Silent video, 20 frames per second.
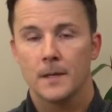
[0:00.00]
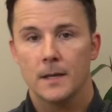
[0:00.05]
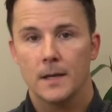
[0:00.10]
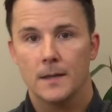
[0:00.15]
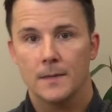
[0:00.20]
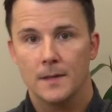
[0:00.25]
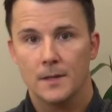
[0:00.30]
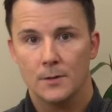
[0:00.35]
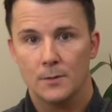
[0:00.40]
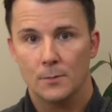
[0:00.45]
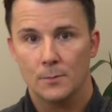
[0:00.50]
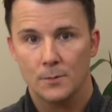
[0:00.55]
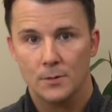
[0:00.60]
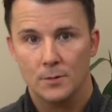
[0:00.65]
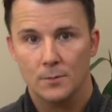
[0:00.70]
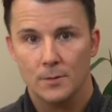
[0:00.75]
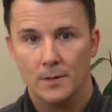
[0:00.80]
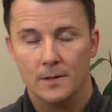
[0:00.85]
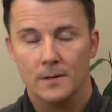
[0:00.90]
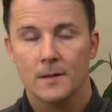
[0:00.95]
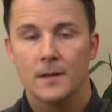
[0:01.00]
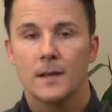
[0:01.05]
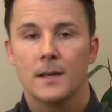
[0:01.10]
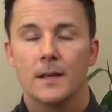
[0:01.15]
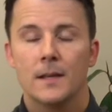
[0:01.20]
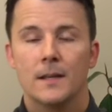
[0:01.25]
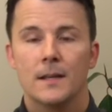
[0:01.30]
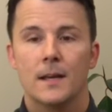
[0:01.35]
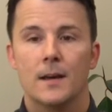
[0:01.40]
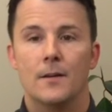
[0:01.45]
and they don't do it.
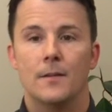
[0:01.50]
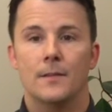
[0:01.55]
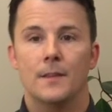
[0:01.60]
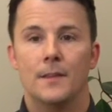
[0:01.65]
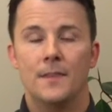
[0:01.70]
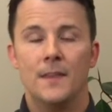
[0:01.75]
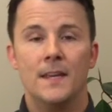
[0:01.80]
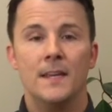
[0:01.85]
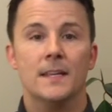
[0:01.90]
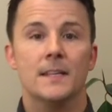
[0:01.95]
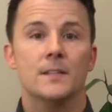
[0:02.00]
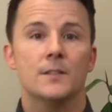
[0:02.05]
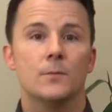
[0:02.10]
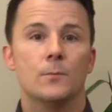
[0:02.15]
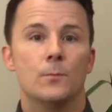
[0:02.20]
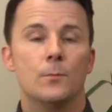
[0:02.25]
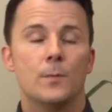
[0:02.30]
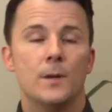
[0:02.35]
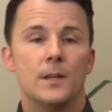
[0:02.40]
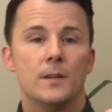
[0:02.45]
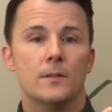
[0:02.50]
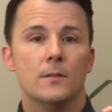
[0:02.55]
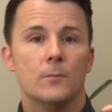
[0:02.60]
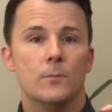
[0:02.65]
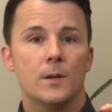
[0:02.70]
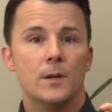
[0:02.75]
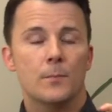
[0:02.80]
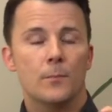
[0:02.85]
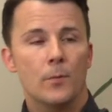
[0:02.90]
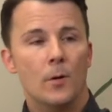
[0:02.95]
Now, the thing is, we
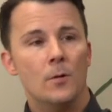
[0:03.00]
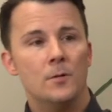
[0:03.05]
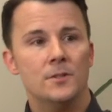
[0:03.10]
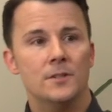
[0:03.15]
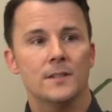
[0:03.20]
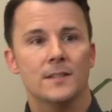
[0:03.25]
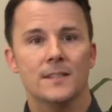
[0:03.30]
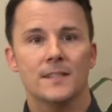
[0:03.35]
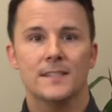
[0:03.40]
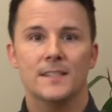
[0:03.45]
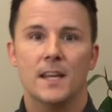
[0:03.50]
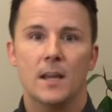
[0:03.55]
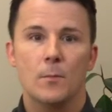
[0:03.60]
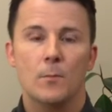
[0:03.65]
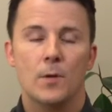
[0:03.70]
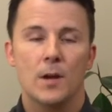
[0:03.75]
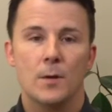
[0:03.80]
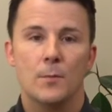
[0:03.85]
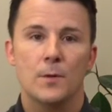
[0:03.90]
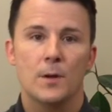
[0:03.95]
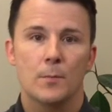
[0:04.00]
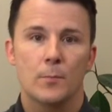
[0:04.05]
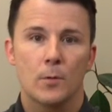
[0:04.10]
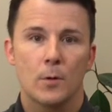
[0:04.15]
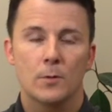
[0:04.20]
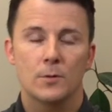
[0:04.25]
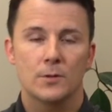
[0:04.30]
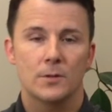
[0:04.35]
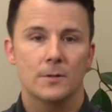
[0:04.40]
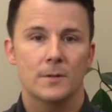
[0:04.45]
approach it the same way we
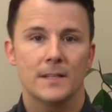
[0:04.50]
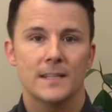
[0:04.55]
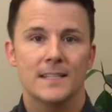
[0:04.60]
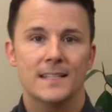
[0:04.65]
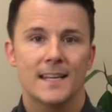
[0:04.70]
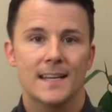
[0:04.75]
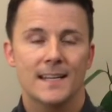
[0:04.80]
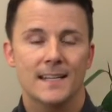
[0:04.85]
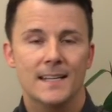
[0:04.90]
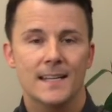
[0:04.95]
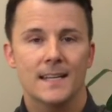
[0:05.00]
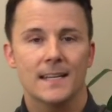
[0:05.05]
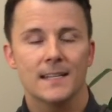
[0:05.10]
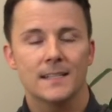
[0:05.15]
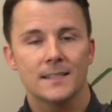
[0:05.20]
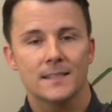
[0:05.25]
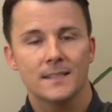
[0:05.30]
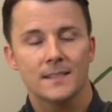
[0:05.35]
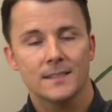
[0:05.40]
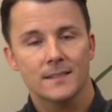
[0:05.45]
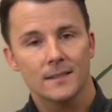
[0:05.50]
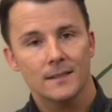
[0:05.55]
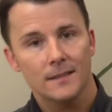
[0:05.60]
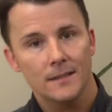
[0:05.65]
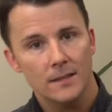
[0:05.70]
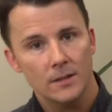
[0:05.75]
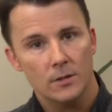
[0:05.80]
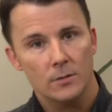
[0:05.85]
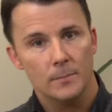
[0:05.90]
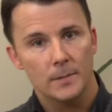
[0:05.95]
approach learning technique. It's just a
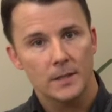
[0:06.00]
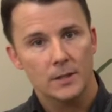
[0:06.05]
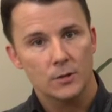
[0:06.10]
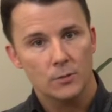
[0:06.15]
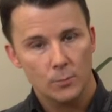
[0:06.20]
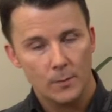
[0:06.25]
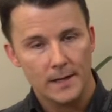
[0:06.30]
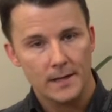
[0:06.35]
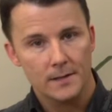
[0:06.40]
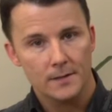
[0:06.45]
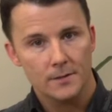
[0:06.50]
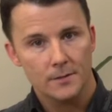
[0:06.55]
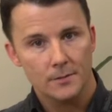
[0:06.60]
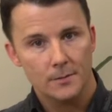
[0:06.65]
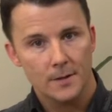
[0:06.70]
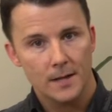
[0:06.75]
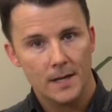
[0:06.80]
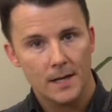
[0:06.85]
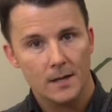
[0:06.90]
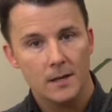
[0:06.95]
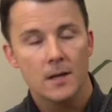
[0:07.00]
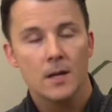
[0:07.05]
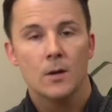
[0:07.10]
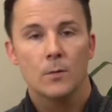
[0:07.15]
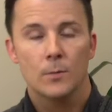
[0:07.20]
little bit tweaked, okay?